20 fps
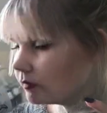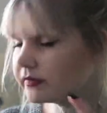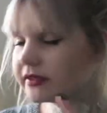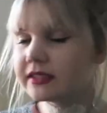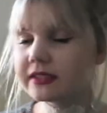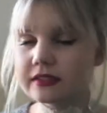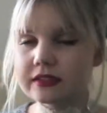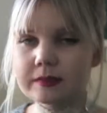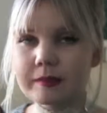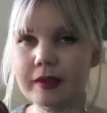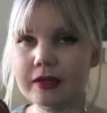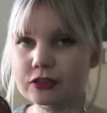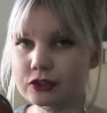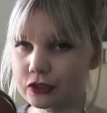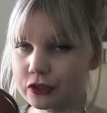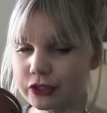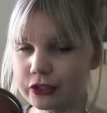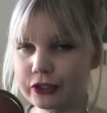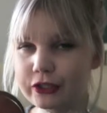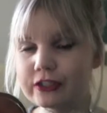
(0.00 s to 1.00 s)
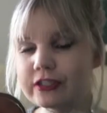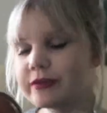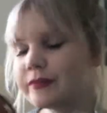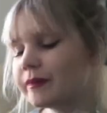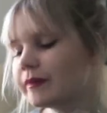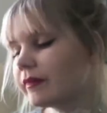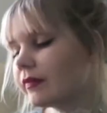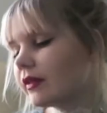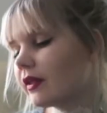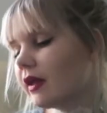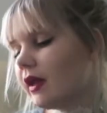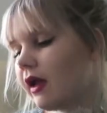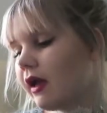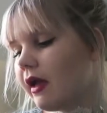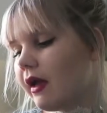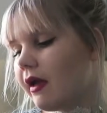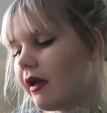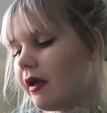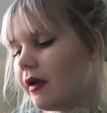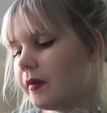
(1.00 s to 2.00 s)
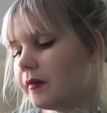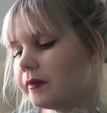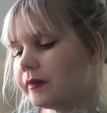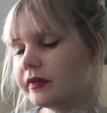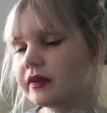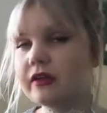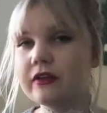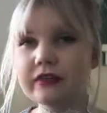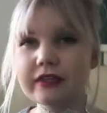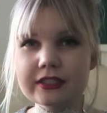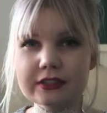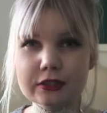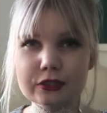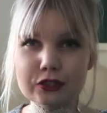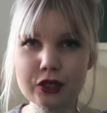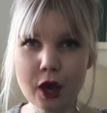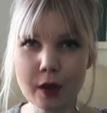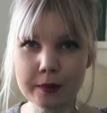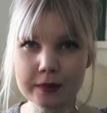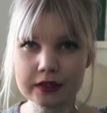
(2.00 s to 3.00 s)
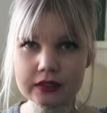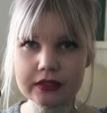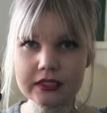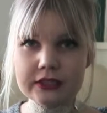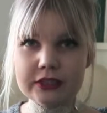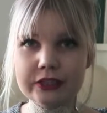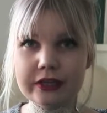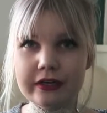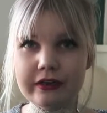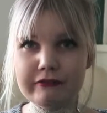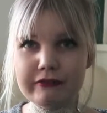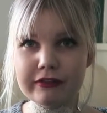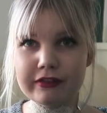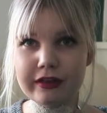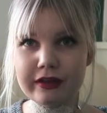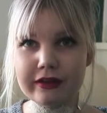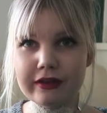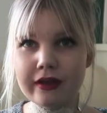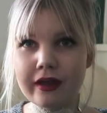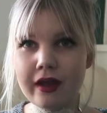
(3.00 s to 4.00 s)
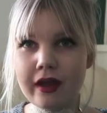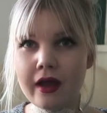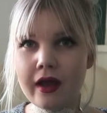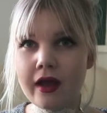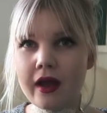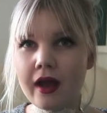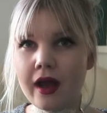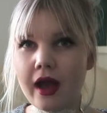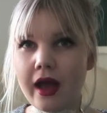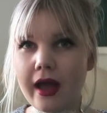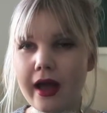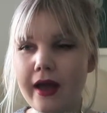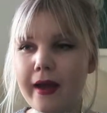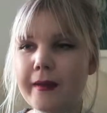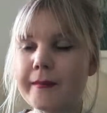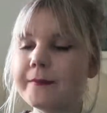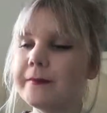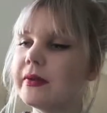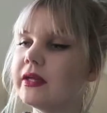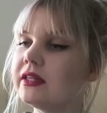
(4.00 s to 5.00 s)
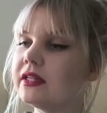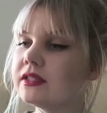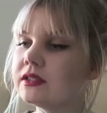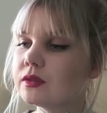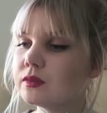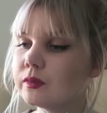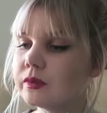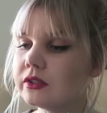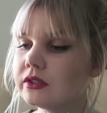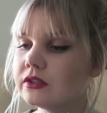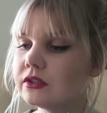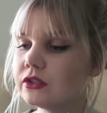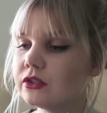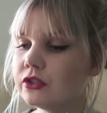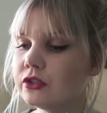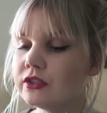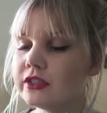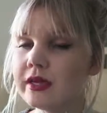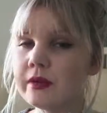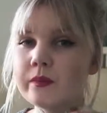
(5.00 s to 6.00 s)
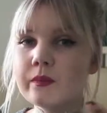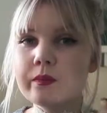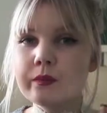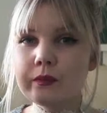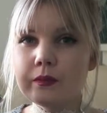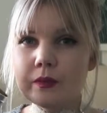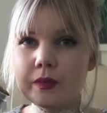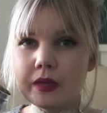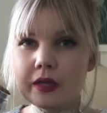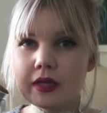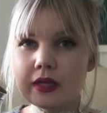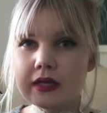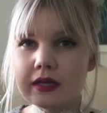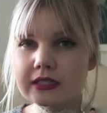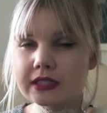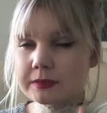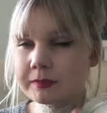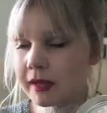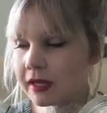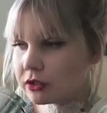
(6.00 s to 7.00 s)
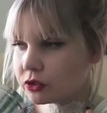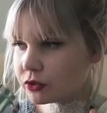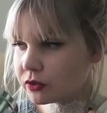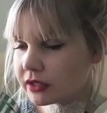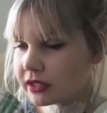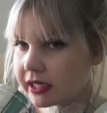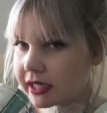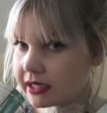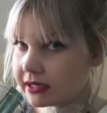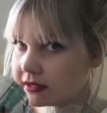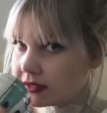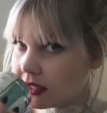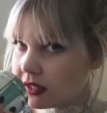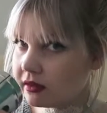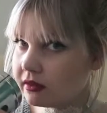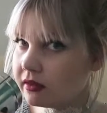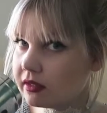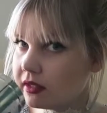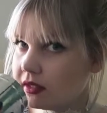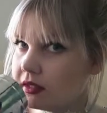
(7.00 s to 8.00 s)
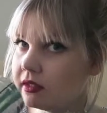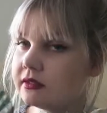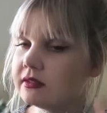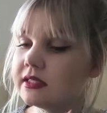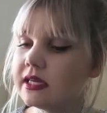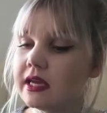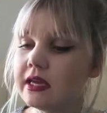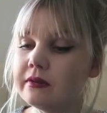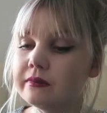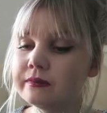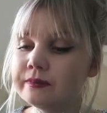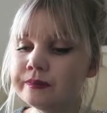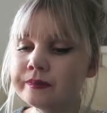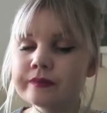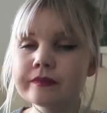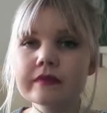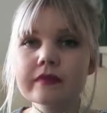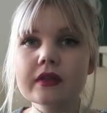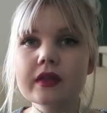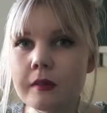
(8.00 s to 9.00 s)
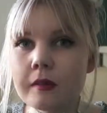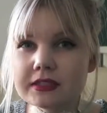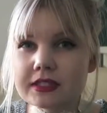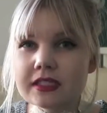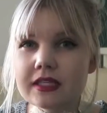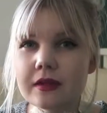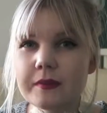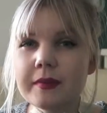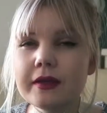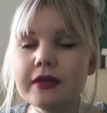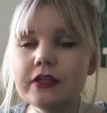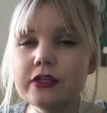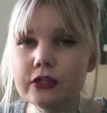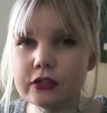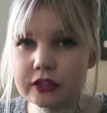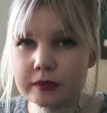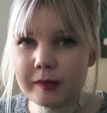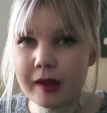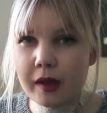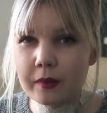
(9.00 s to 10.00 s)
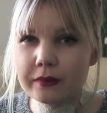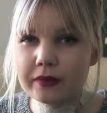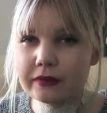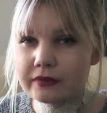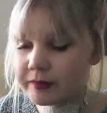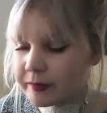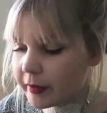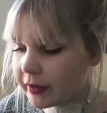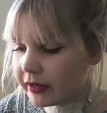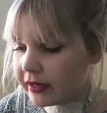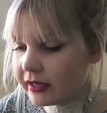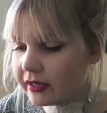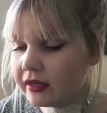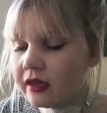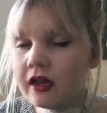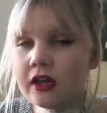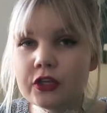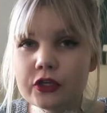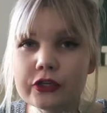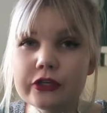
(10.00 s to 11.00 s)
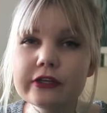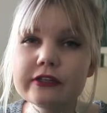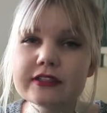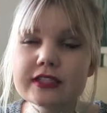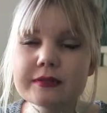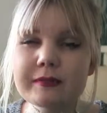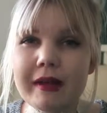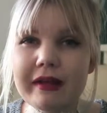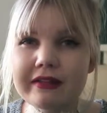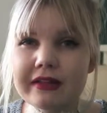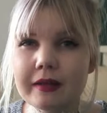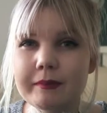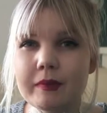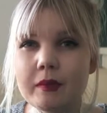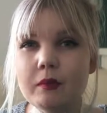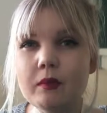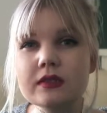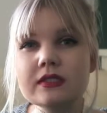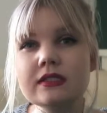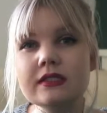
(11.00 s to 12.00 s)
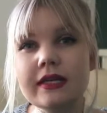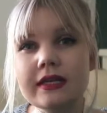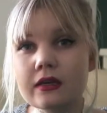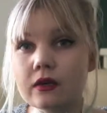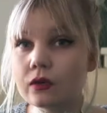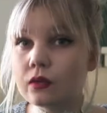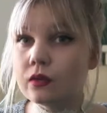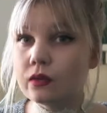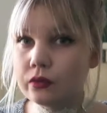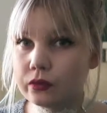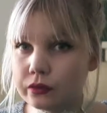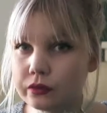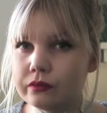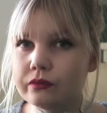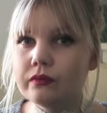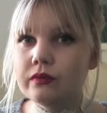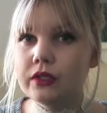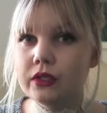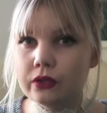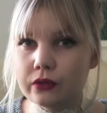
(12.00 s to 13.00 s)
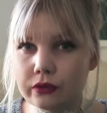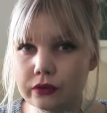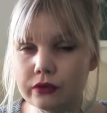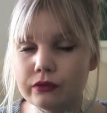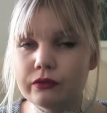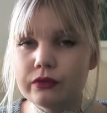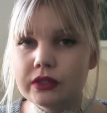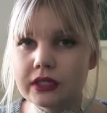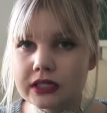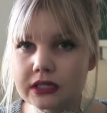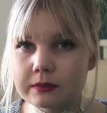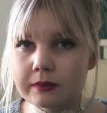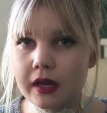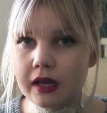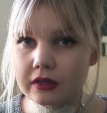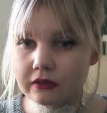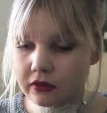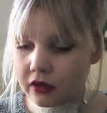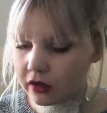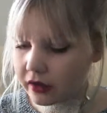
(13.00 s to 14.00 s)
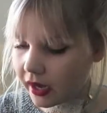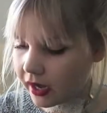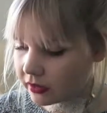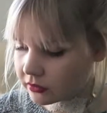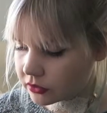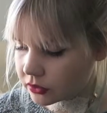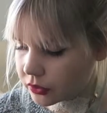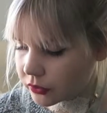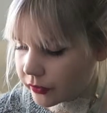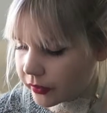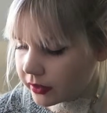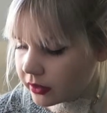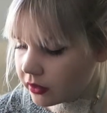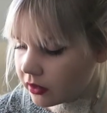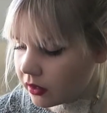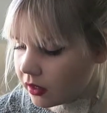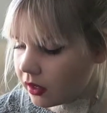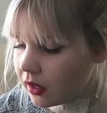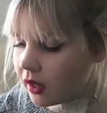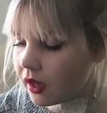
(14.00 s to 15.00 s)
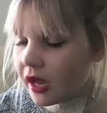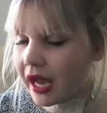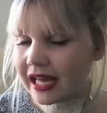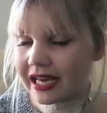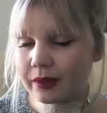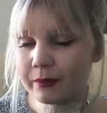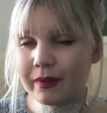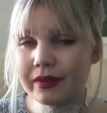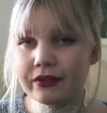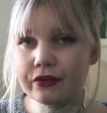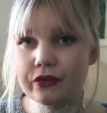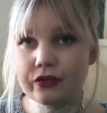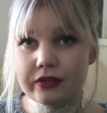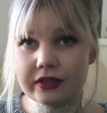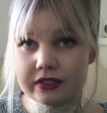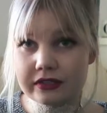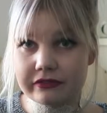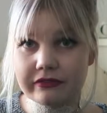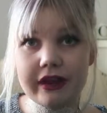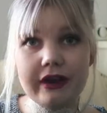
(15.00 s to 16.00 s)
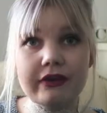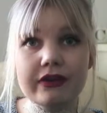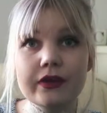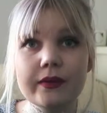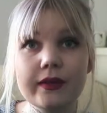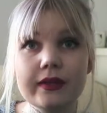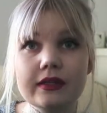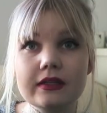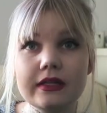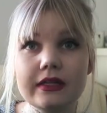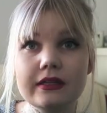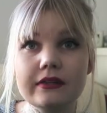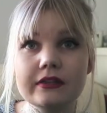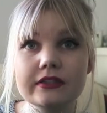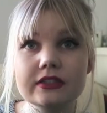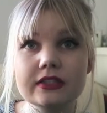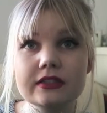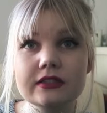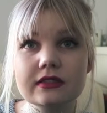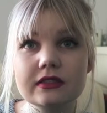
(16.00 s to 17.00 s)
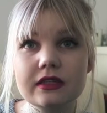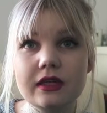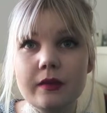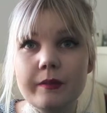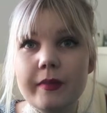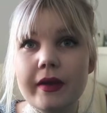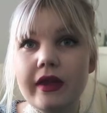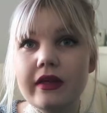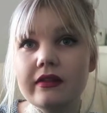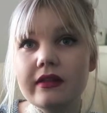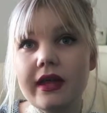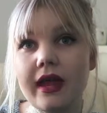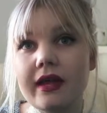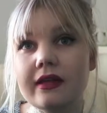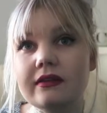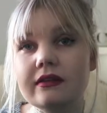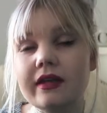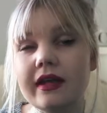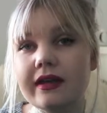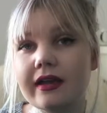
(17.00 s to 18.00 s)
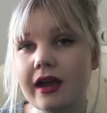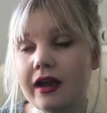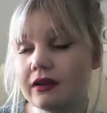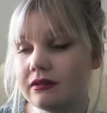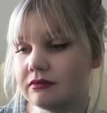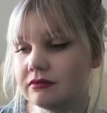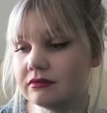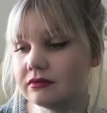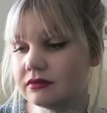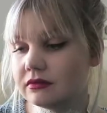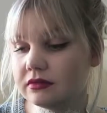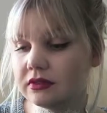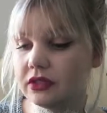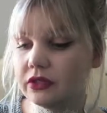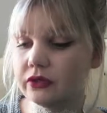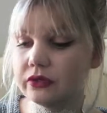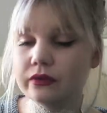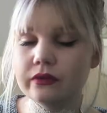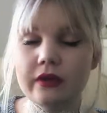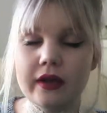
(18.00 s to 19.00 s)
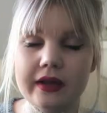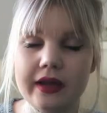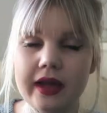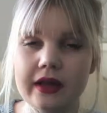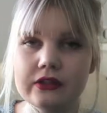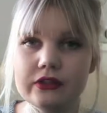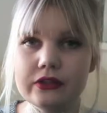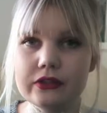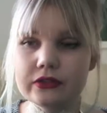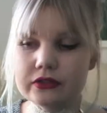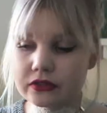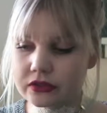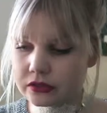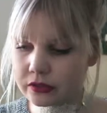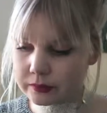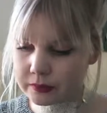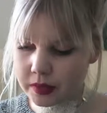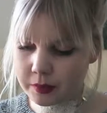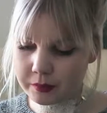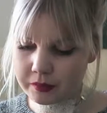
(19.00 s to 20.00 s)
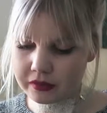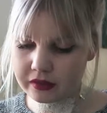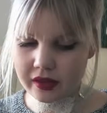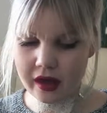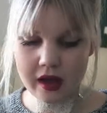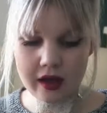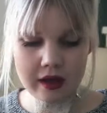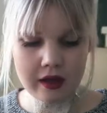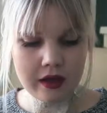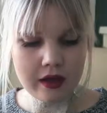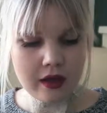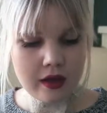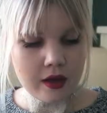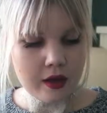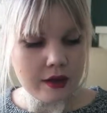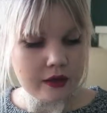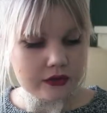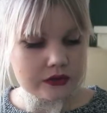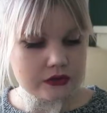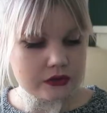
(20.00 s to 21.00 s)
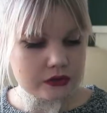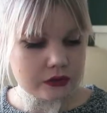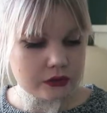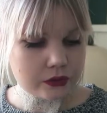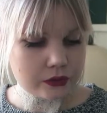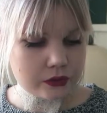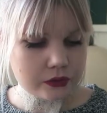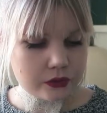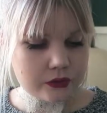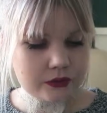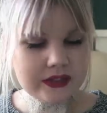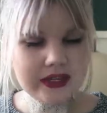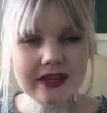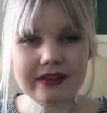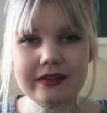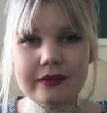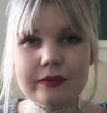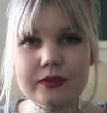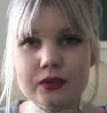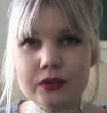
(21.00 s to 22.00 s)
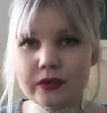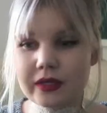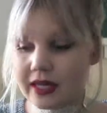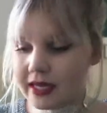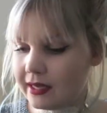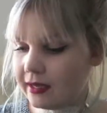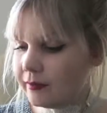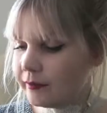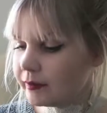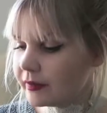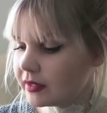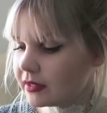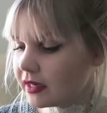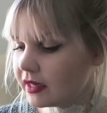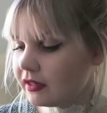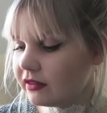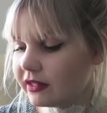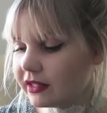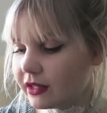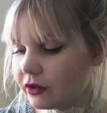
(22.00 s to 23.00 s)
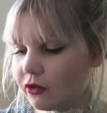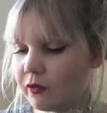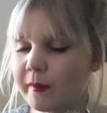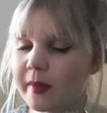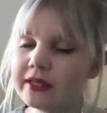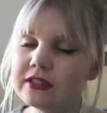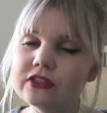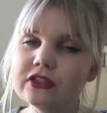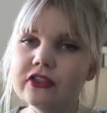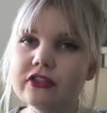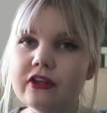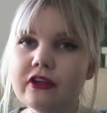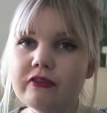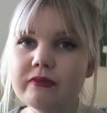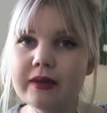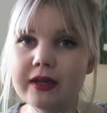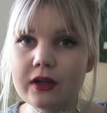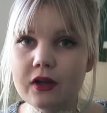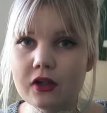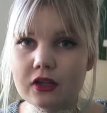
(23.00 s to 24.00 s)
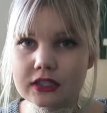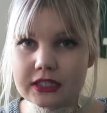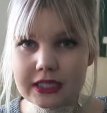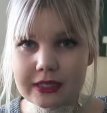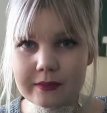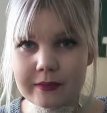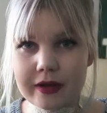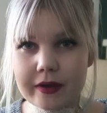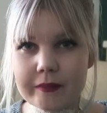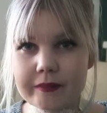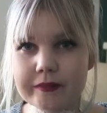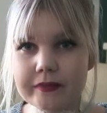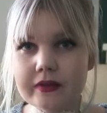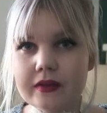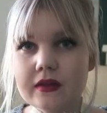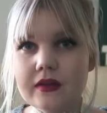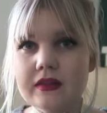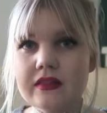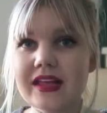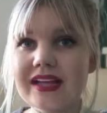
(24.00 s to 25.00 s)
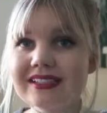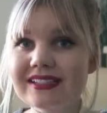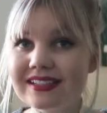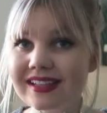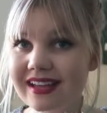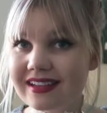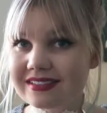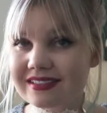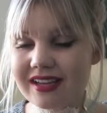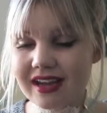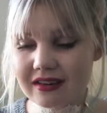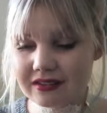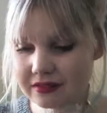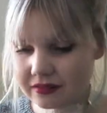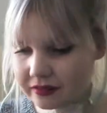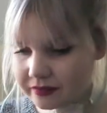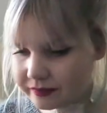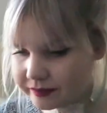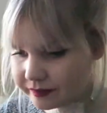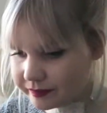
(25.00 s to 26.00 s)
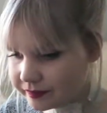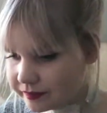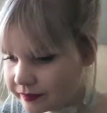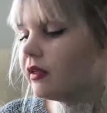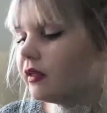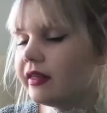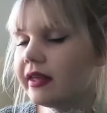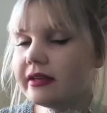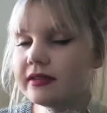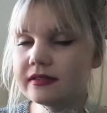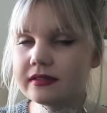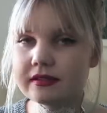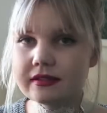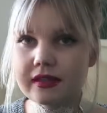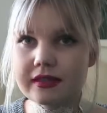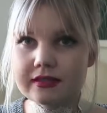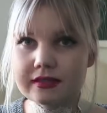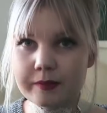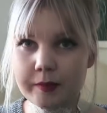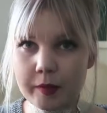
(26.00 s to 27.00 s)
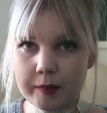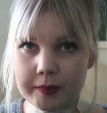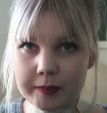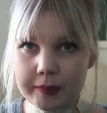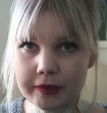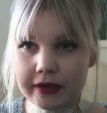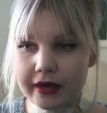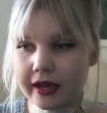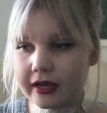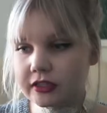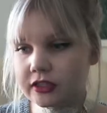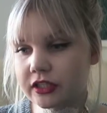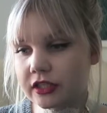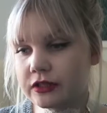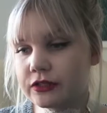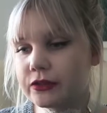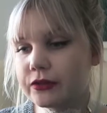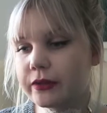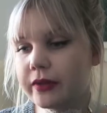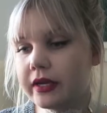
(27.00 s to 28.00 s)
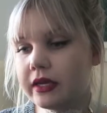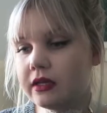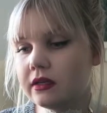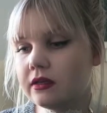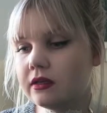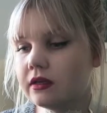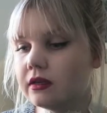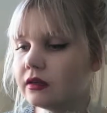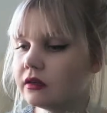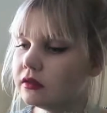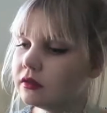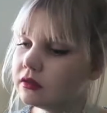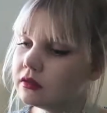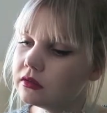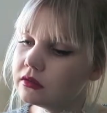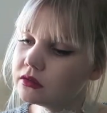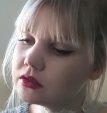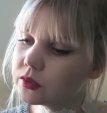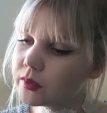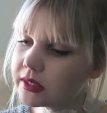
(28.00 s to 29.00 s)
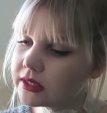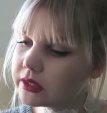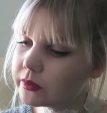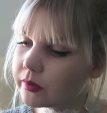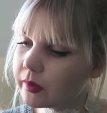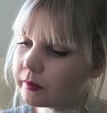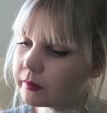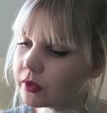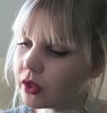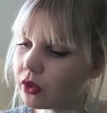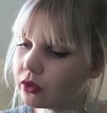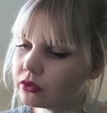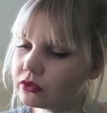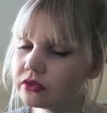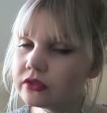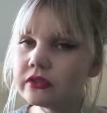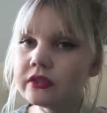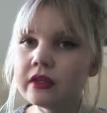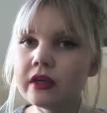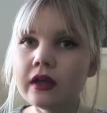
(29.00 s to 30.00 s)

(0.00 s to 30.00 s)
it still smells really good. Little things on top and glitter and everything. But this was good. It smells really nice in the tin, but it didn't emit a huge smell when it was burning. You could smell it, but it wasn't like, oh, you know, you really smell you got a candle going. And I went through this very quickly. There's just a little bit at the end that I can't, you know, I can't use, so I'm done with that. So yeah, that was okay. Kind of like a reminder of my holiday, but that's that done. This is a Bobbi Brown eyeshadow in 21 Blonde.